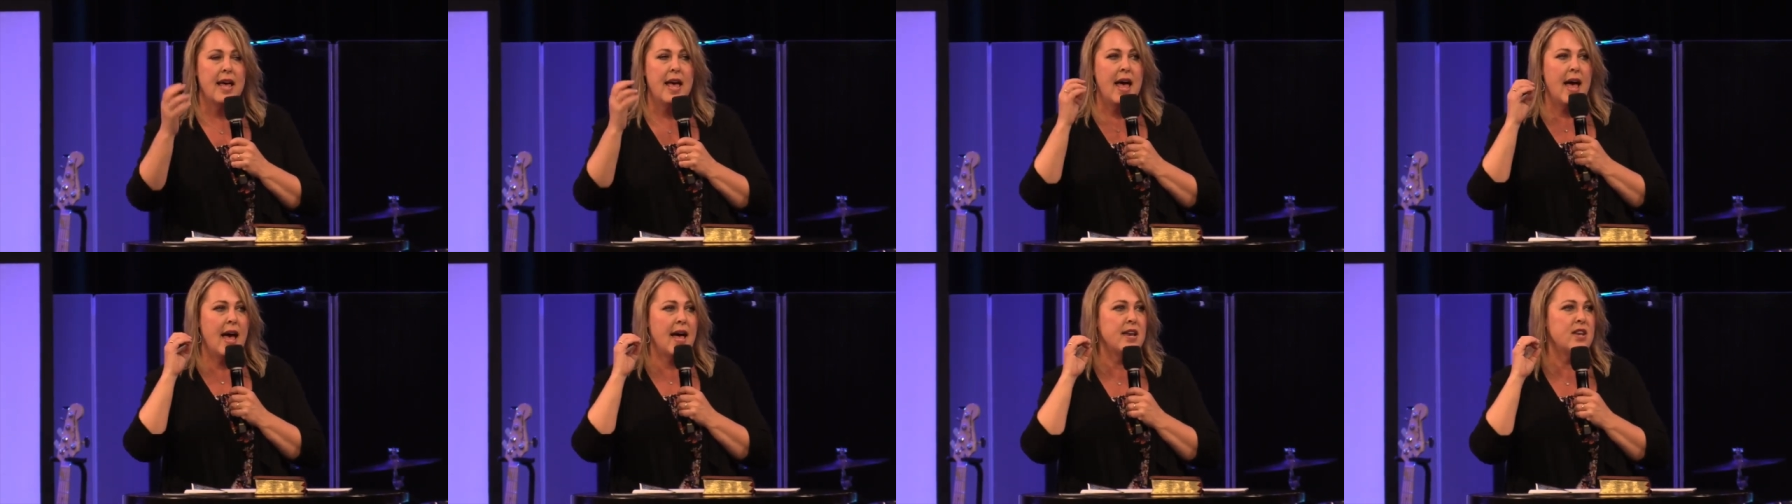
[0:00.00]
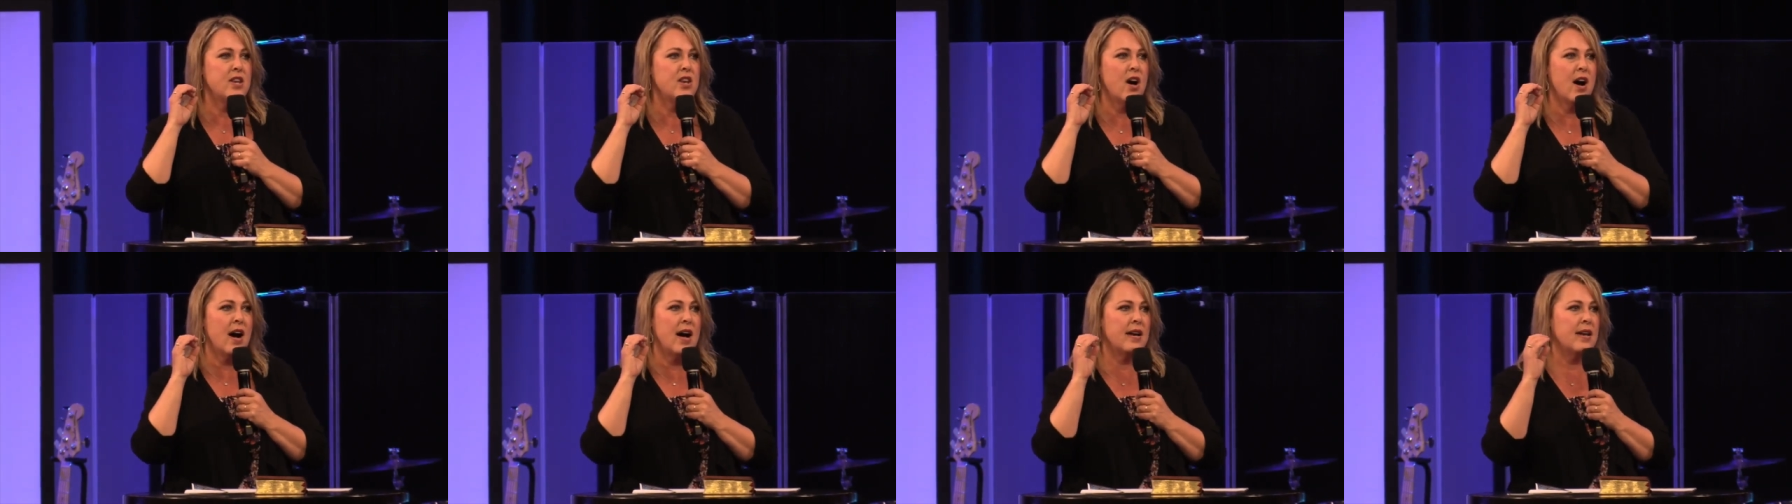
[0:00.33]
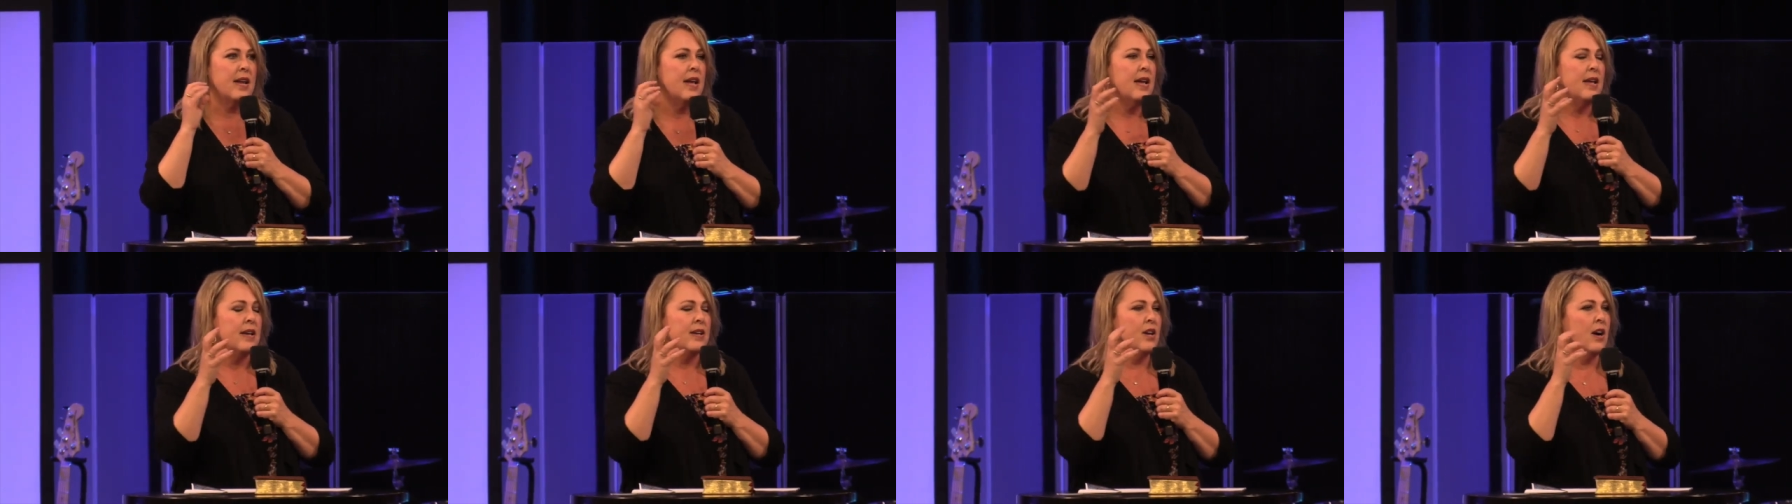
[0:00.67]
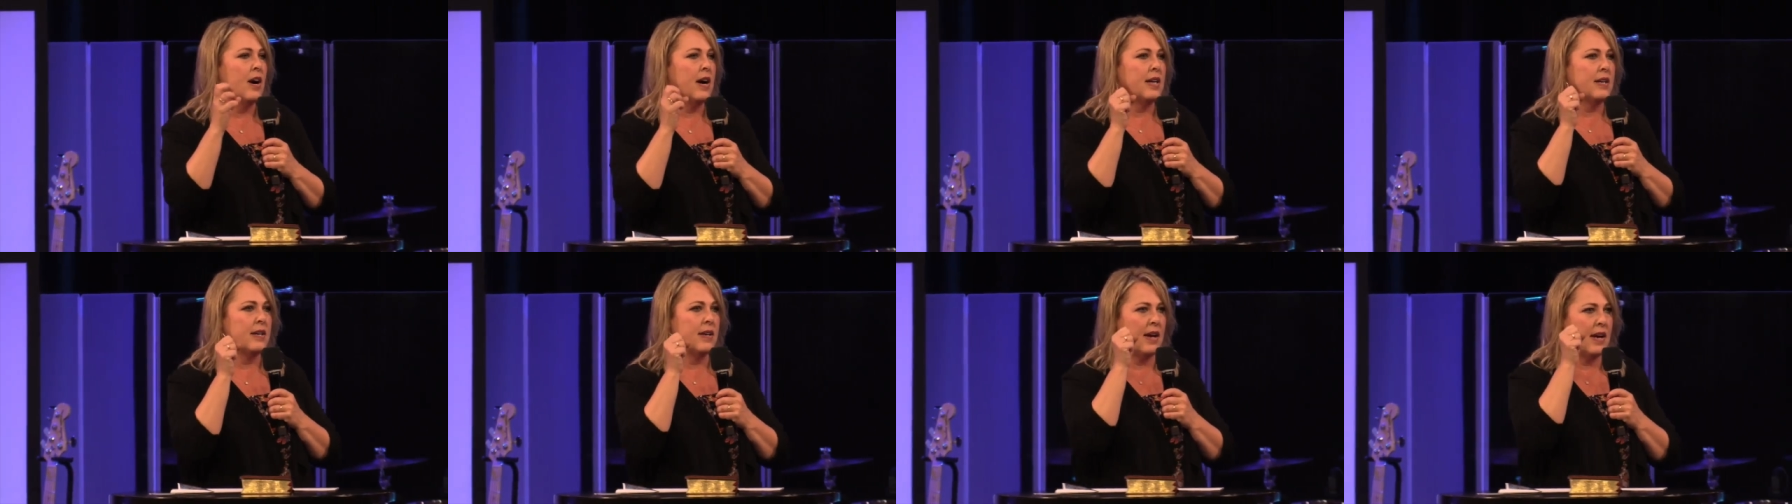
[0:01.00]
and not,
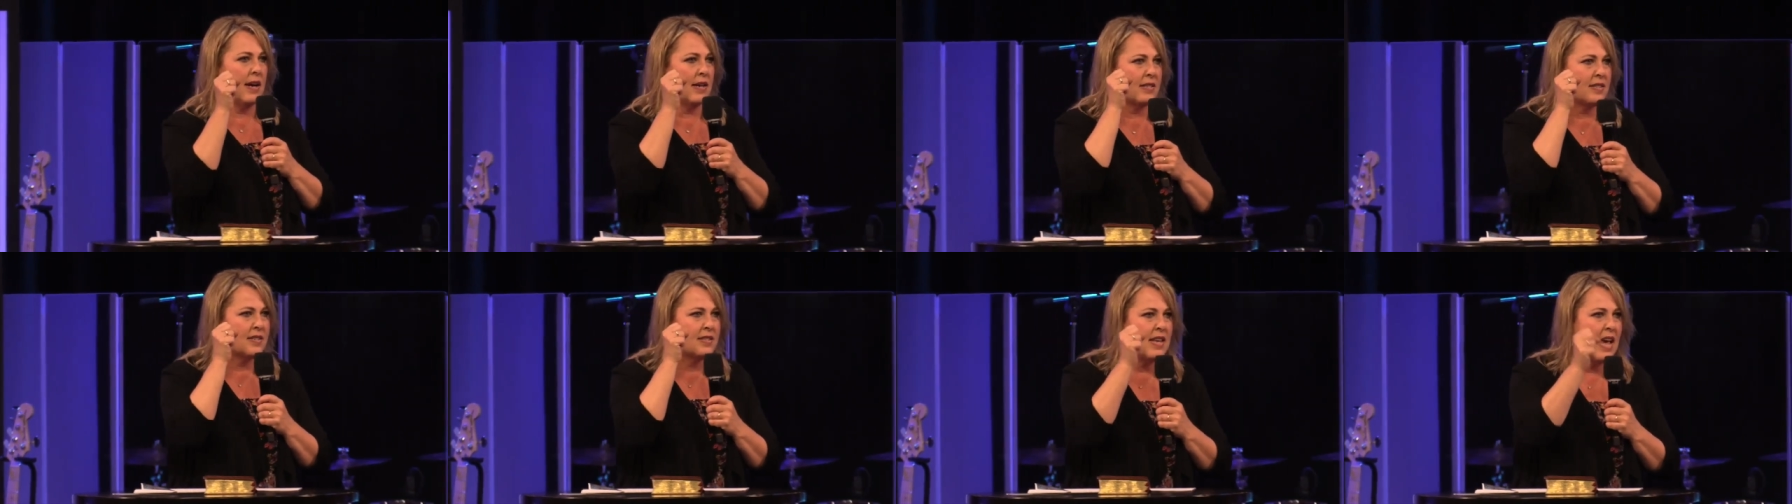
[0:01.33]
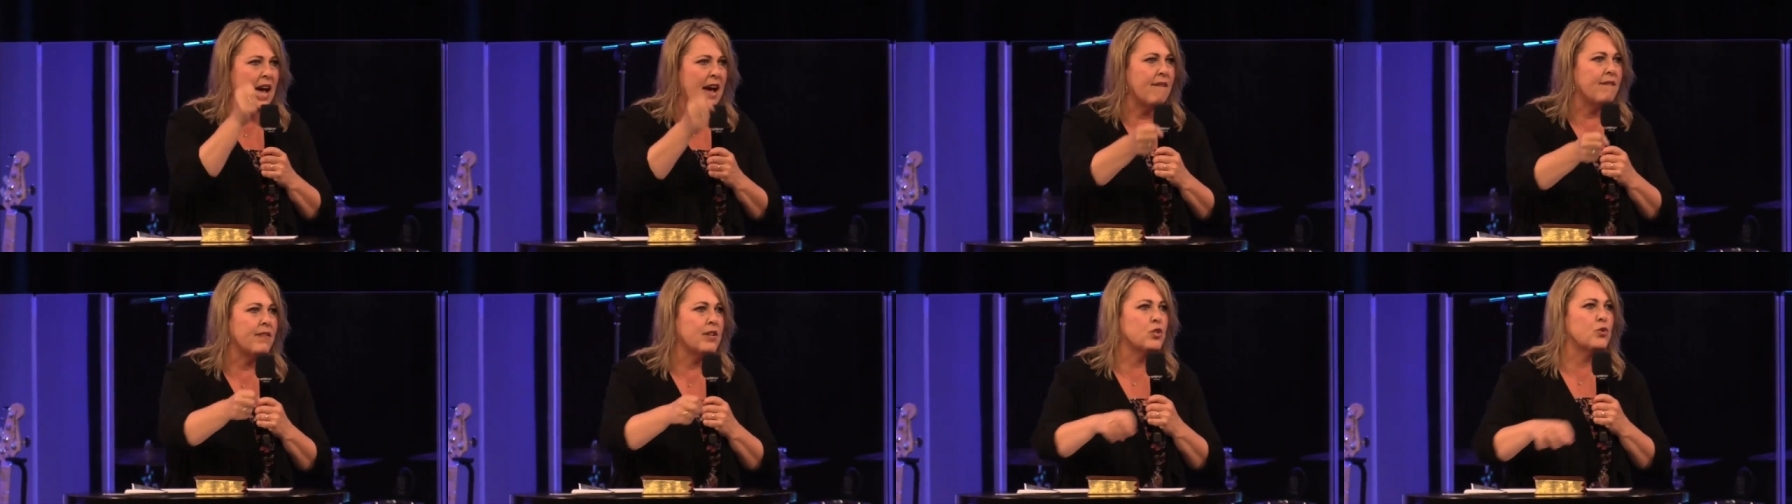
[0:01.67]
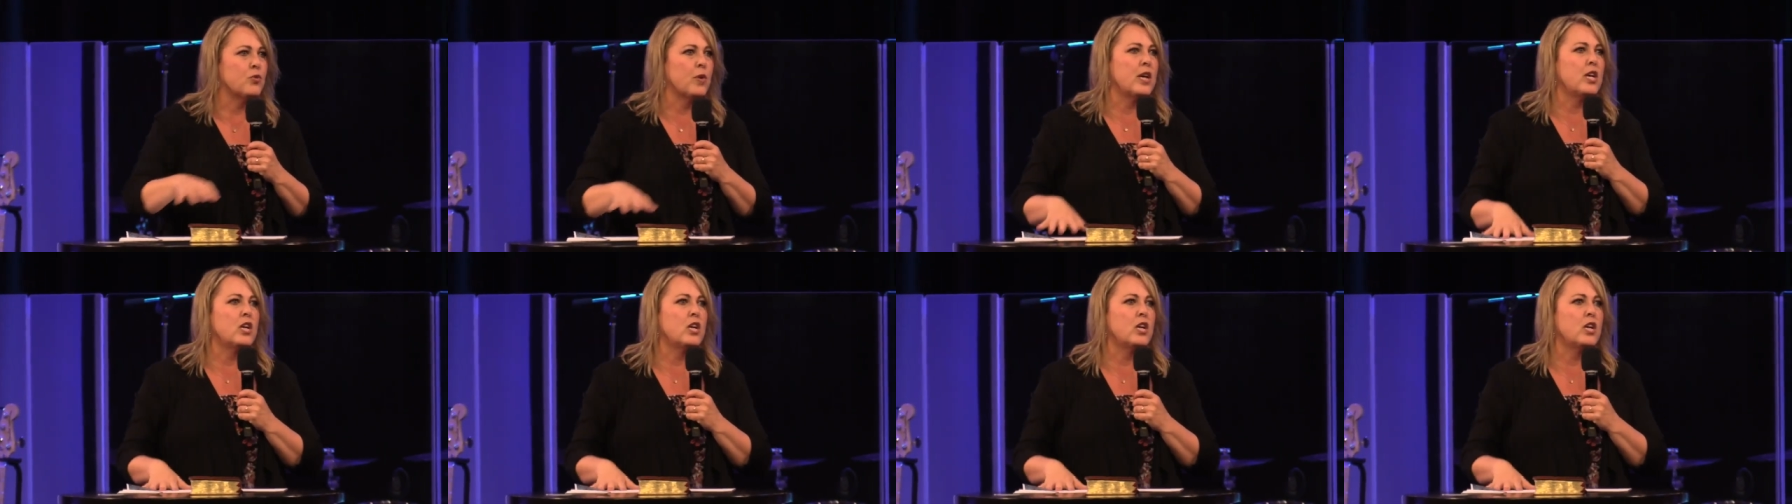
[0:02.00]
not uh, savagery.